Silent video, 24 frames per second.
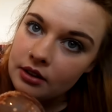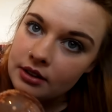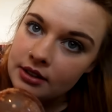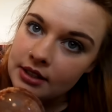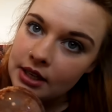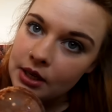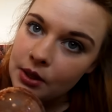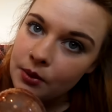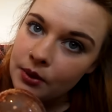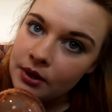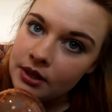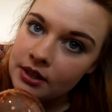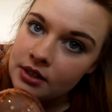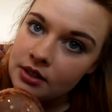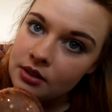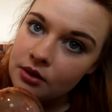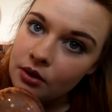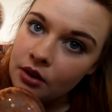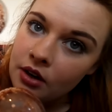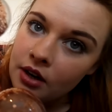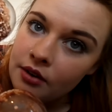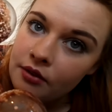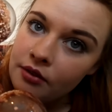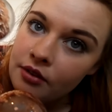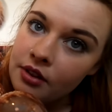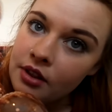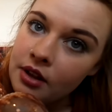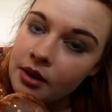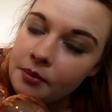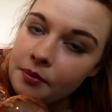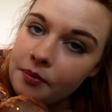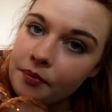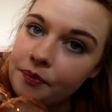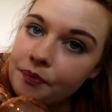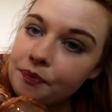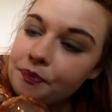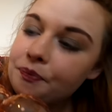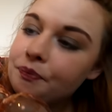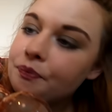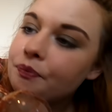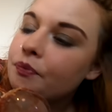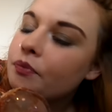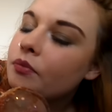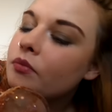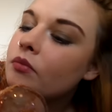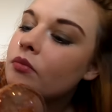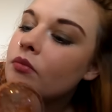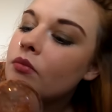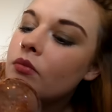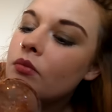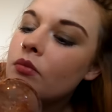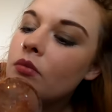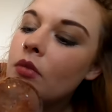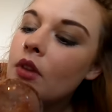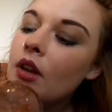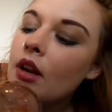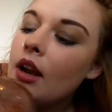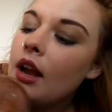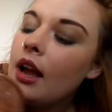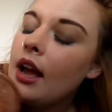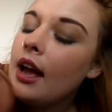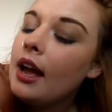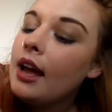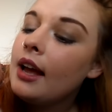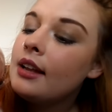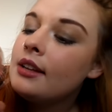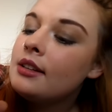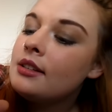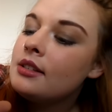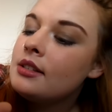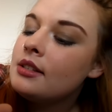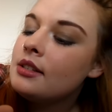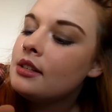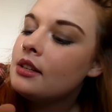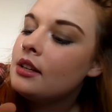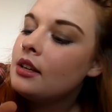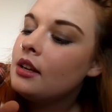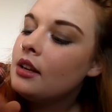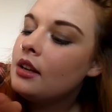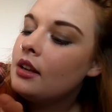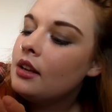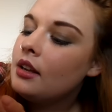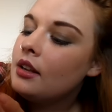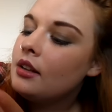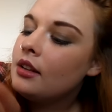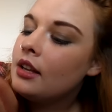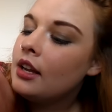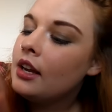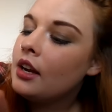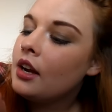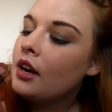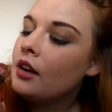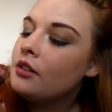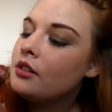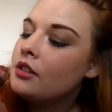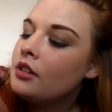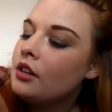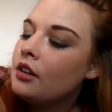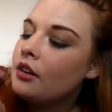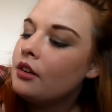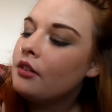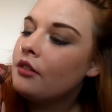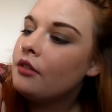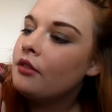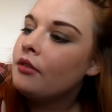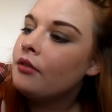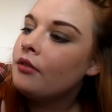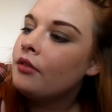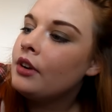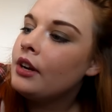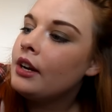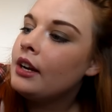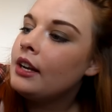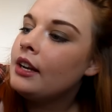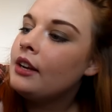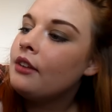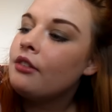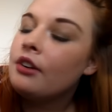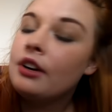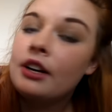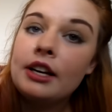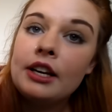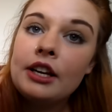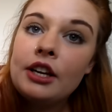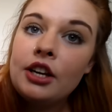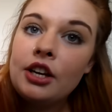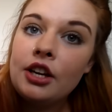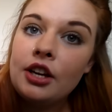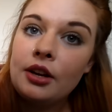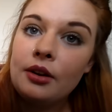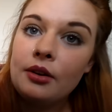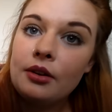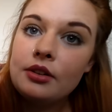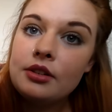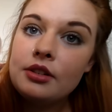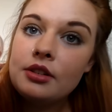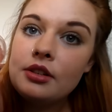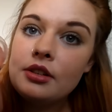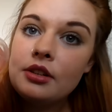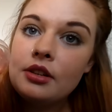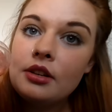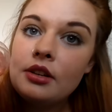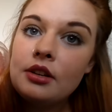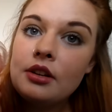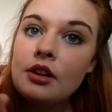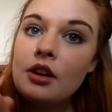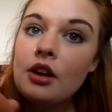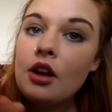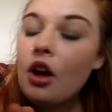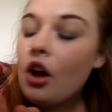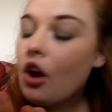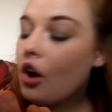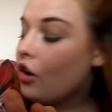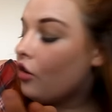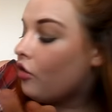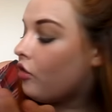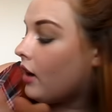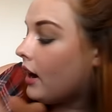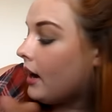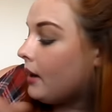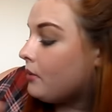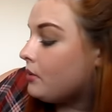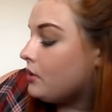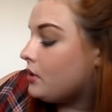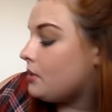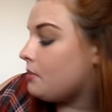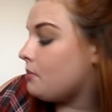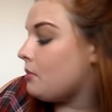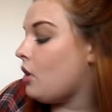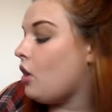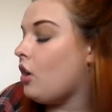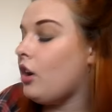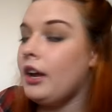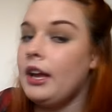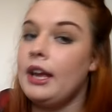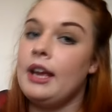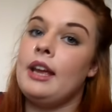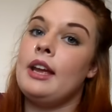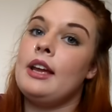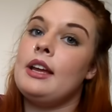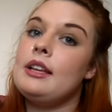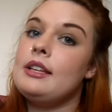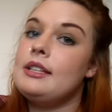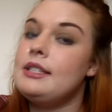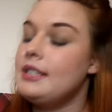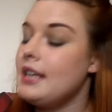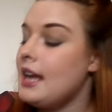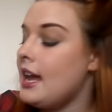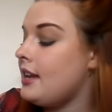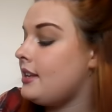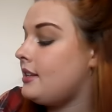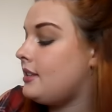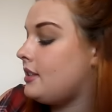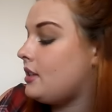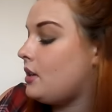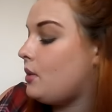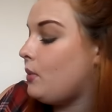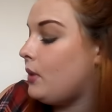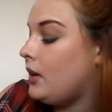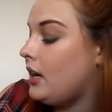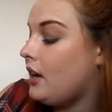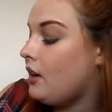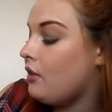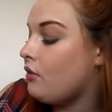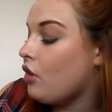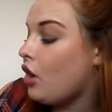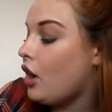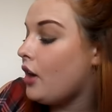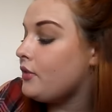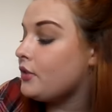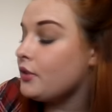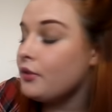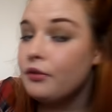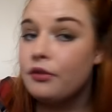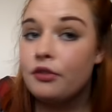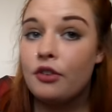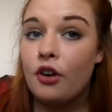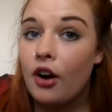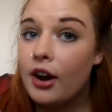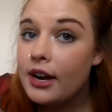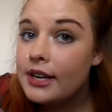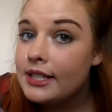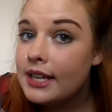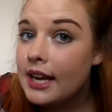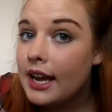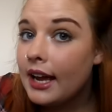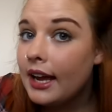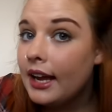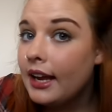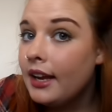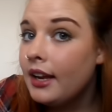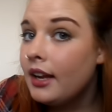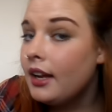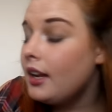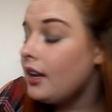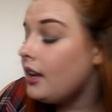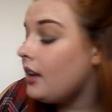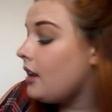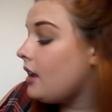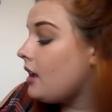sequins all over them, and they're going to look really, really cute around my desk when it arrives on Friday.